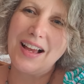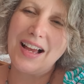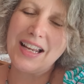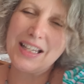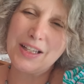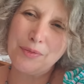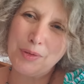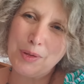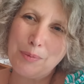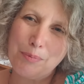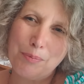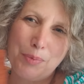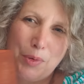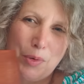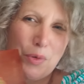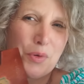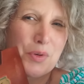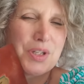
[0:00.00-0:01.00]
And if we
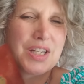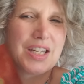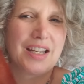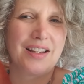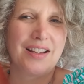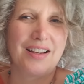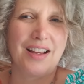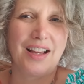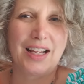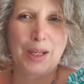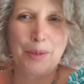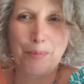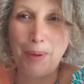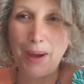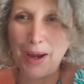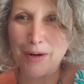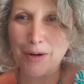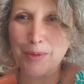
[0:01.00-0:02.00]
bought a
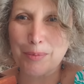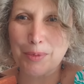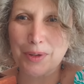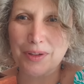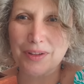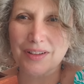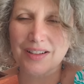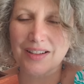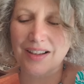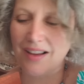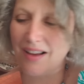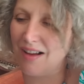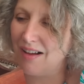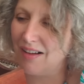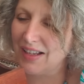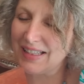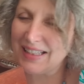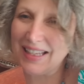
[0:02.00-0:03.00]
comparable
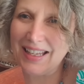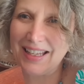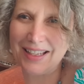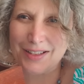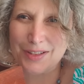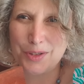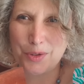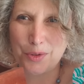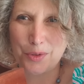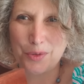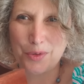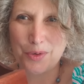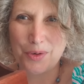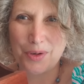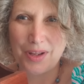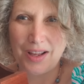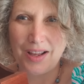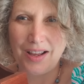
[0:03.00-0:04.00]
IKEA
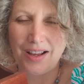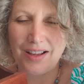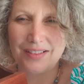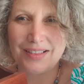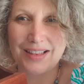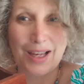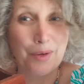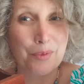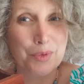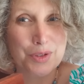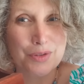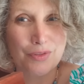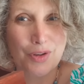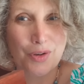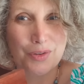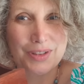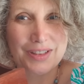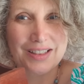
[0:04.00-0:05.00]
drawer, that would have
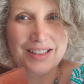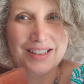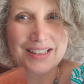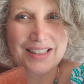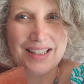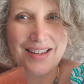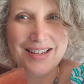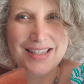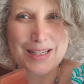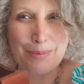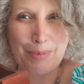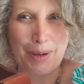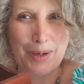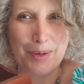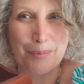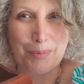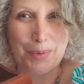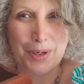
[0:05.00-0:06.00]
cost us thirty
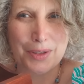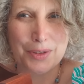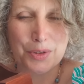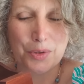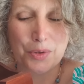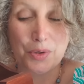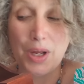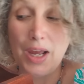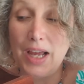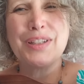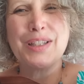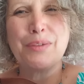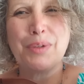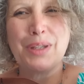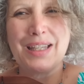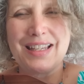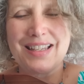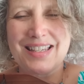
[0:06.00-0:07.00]
pounds per drawer. Obviously
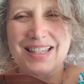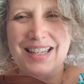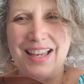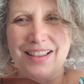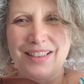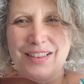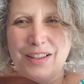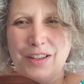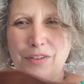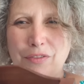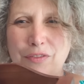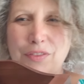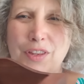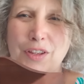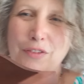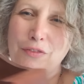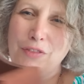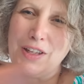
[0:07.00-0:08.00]
we need to get the,
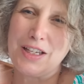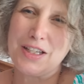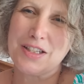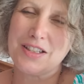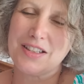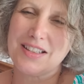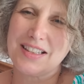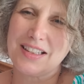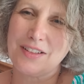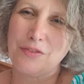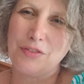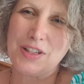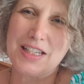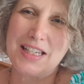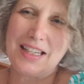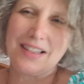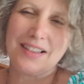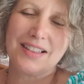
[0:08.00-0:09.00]
the fixtures and
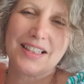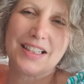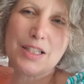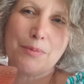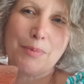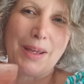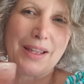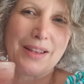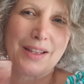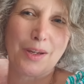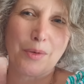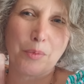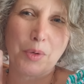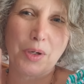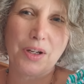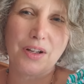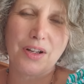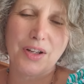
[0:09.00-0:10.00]
fittings to make that
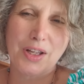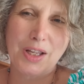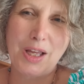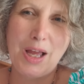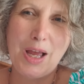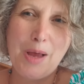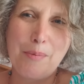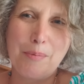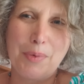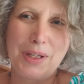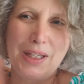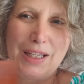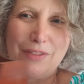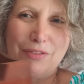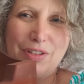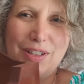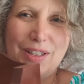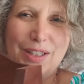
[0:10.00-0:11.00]
work, but
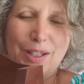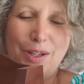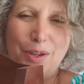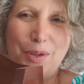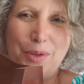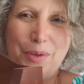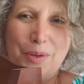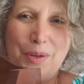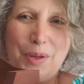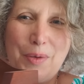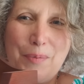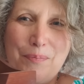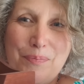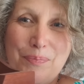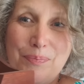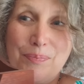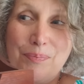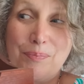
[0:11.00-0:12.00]
even so,
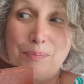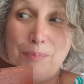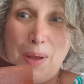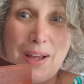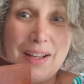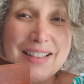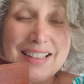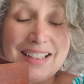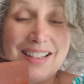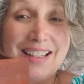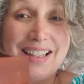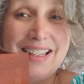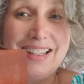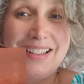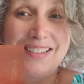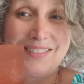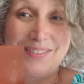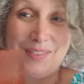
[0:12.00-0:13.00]

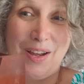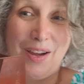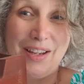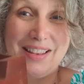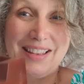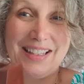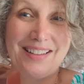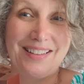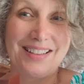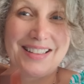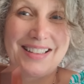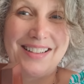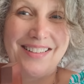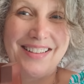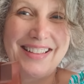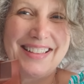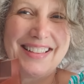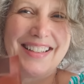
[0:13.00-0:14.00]
personally I think that's
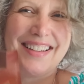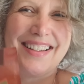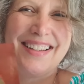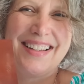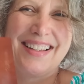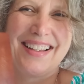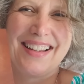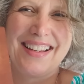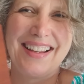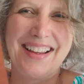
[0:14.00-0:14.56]
nicer.